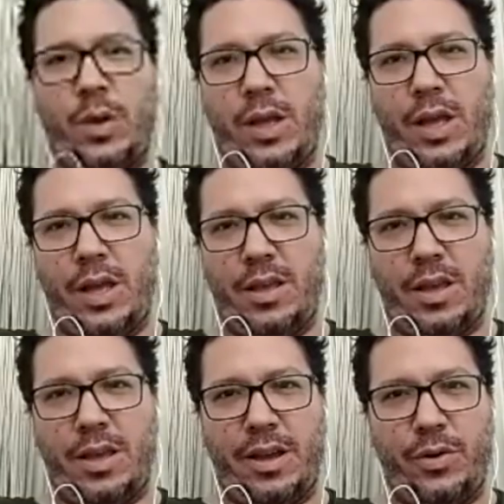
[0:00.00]
I
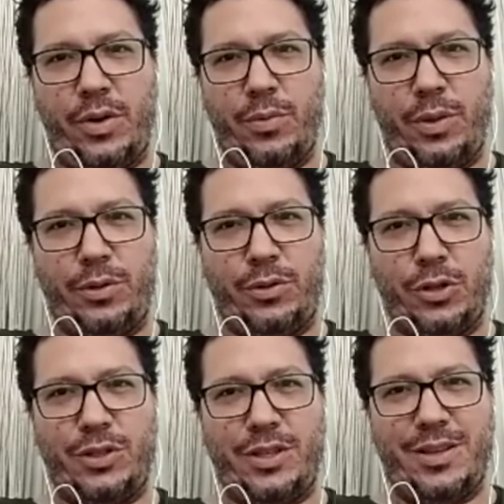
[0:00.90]
agree with
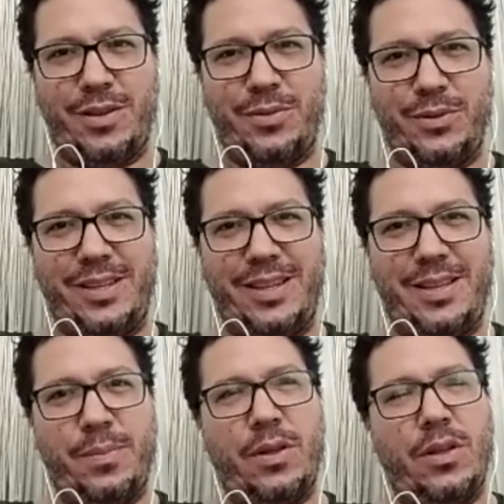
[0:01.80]
Trotsky, obviously,
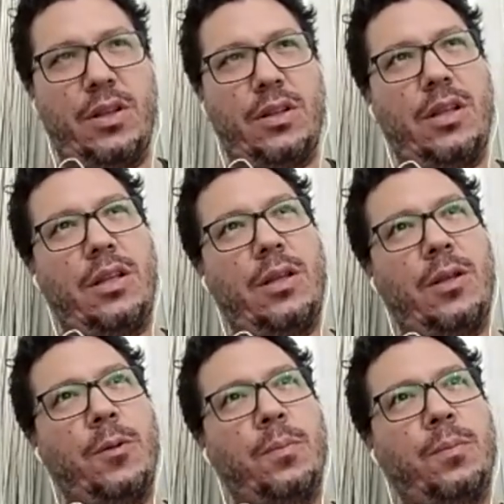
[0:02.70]
but
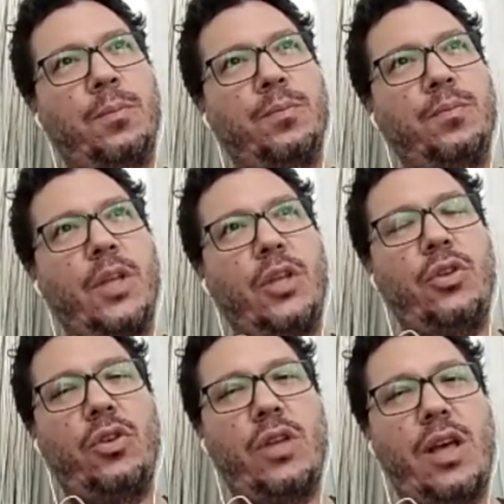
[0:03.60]
you
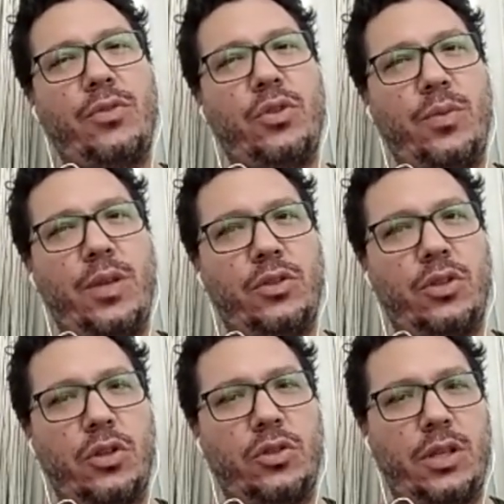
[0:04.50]
don't have to be a
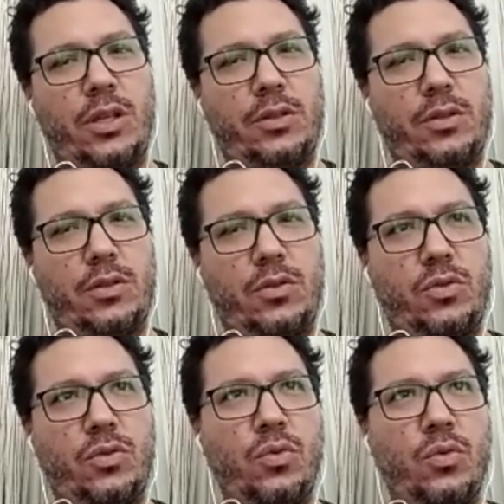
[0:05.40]
Trotskyist
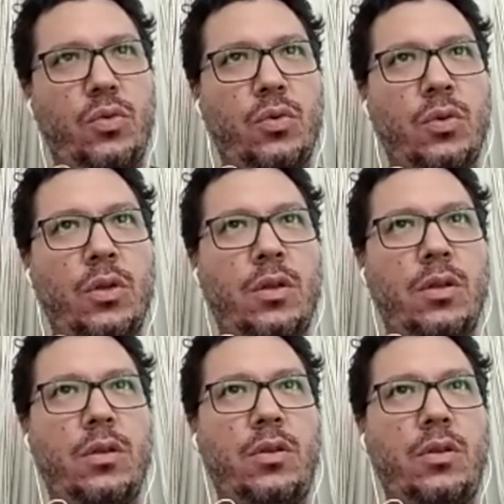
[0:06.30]
to,
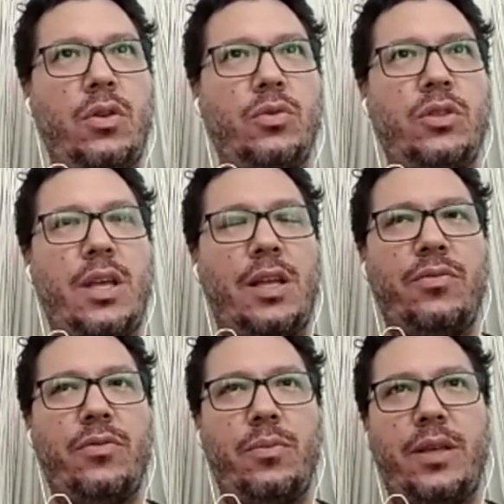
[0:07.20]
you know, stand
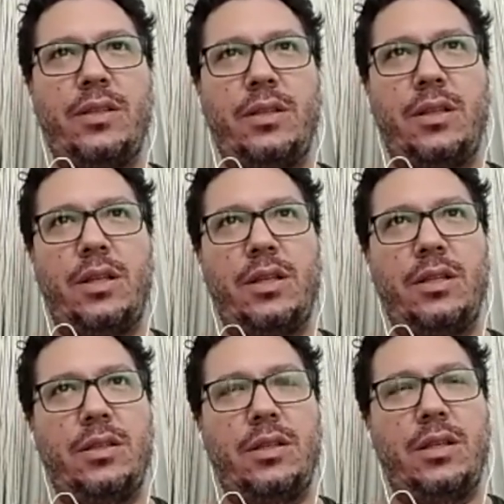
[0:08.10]
for basic
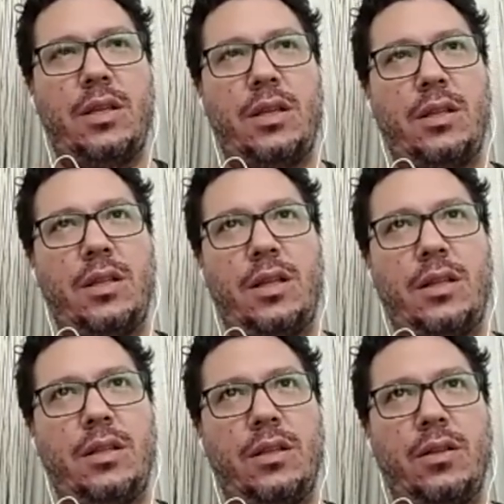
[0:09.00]
dignity and
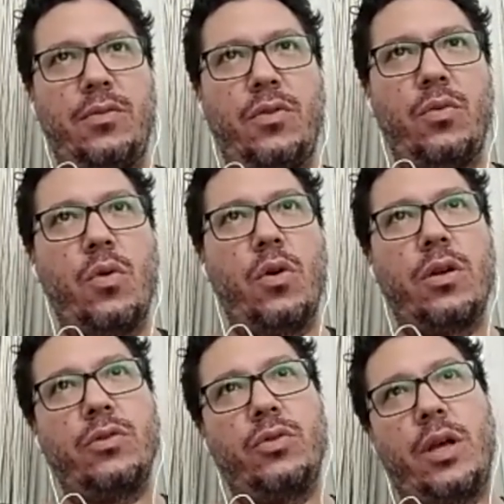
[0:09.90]
for
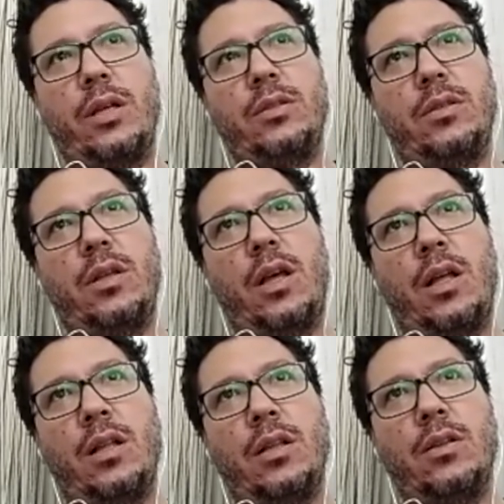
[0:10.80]
workers' rights.
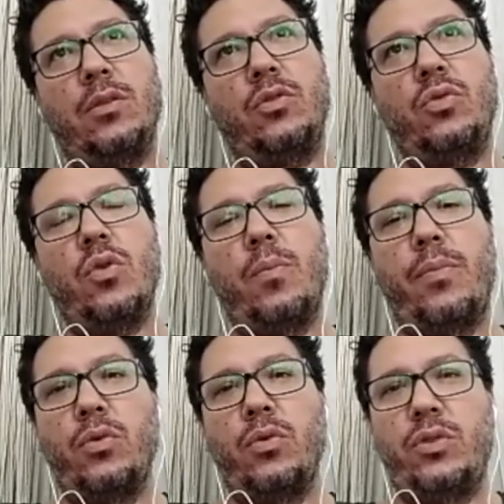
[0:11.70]
And to
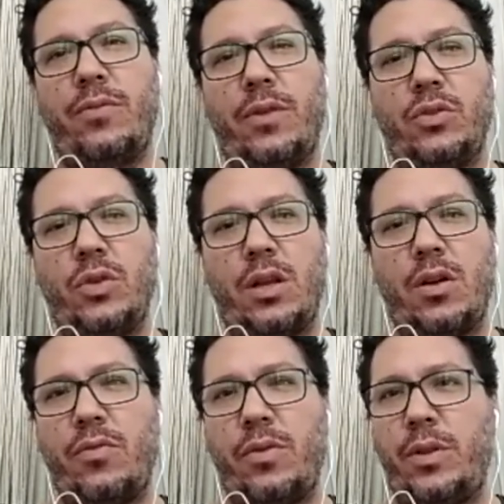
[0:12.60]
oppose the Venezuelan
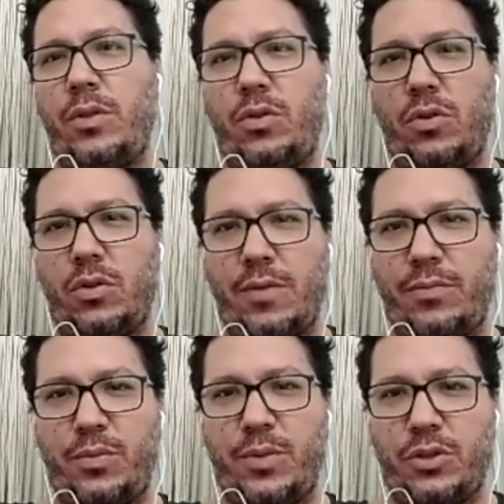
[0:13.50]
government, you don't have
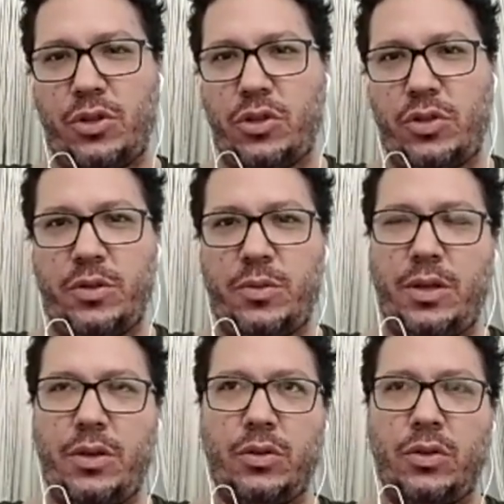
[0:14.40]
to be a Trotskyist, because